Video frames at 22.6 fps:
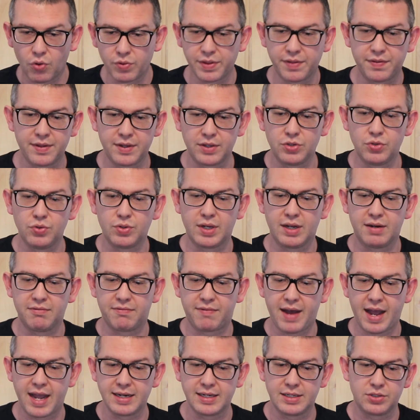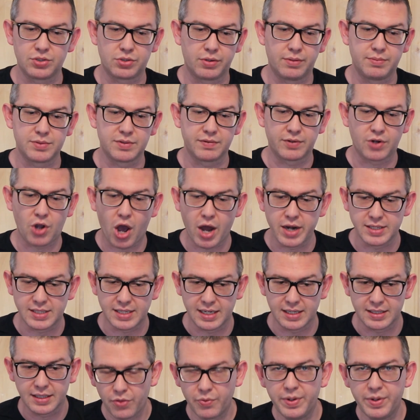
only thing you can find in terms of content.